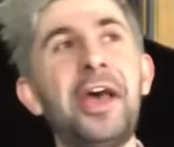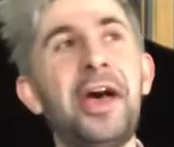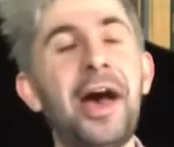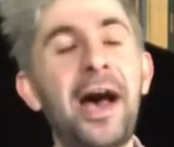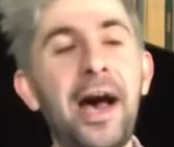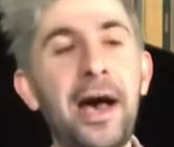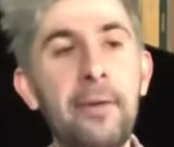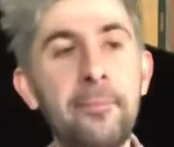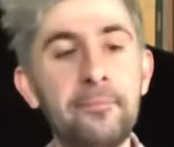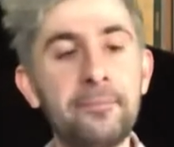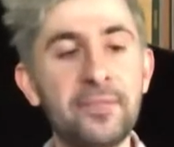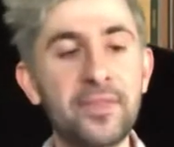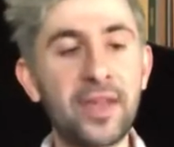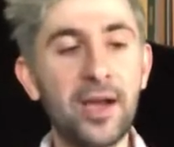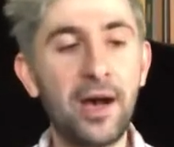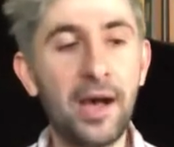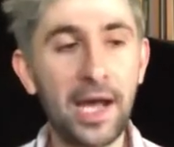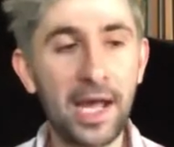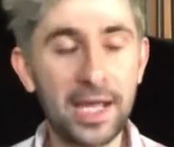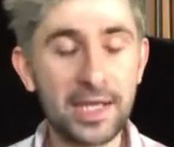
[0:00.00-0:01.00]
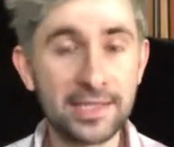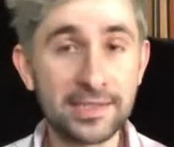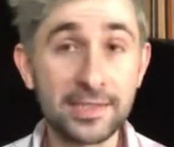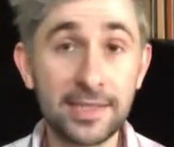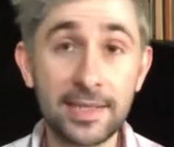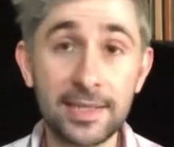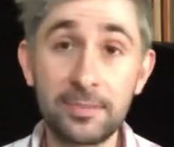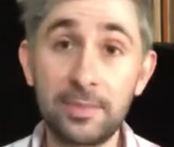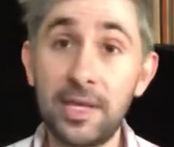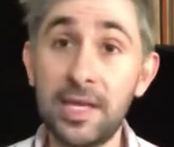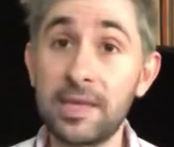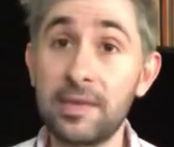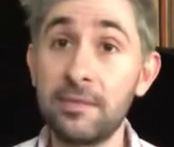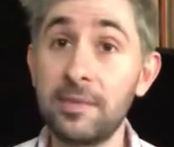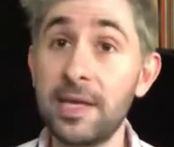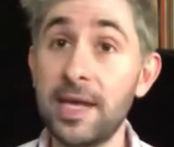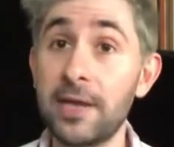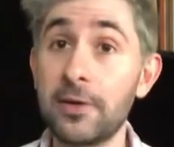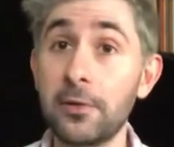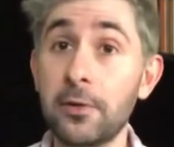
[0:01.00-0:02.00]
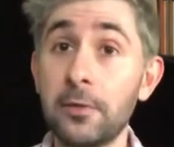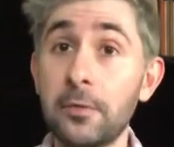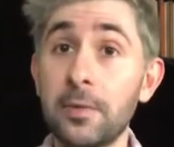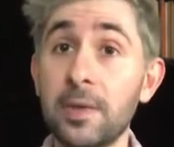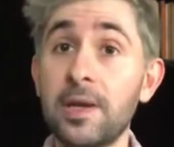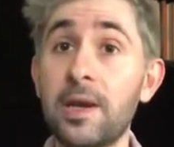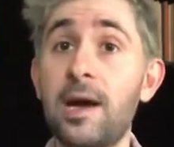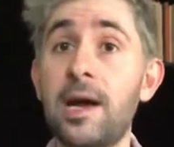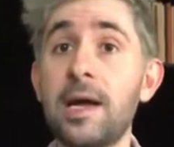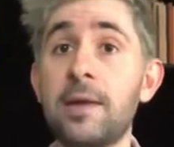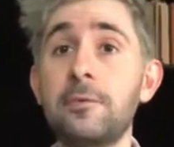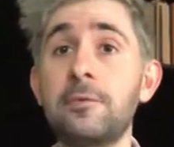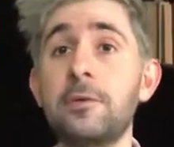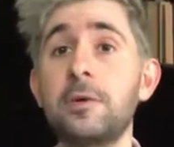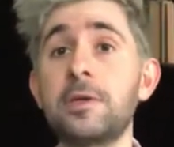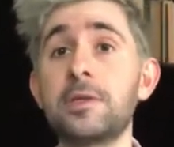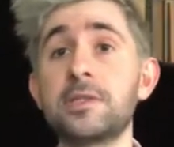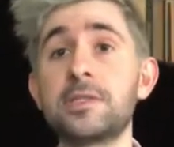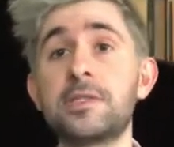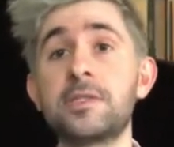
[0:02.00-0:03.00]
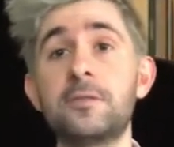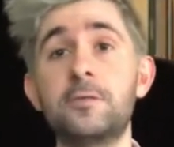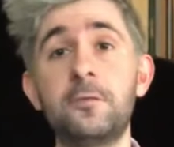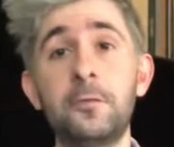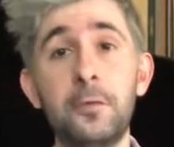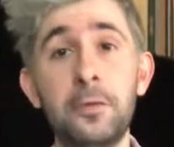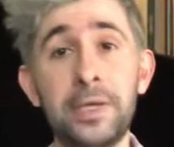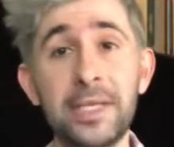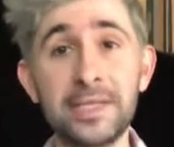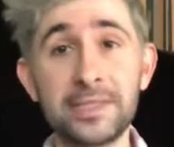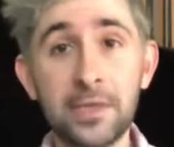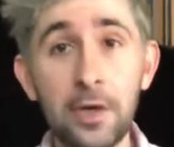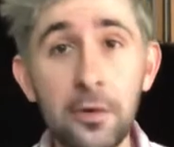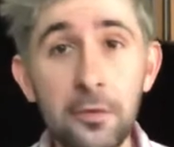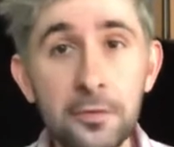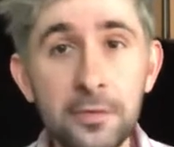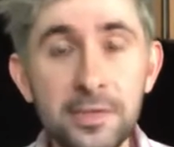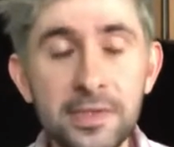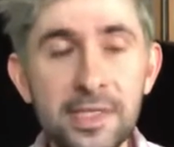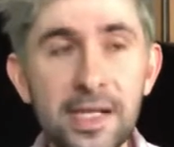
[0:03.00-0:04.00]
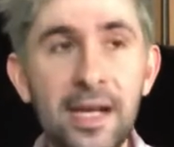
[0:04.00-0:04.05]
I started playing the piano when I was 4 years old.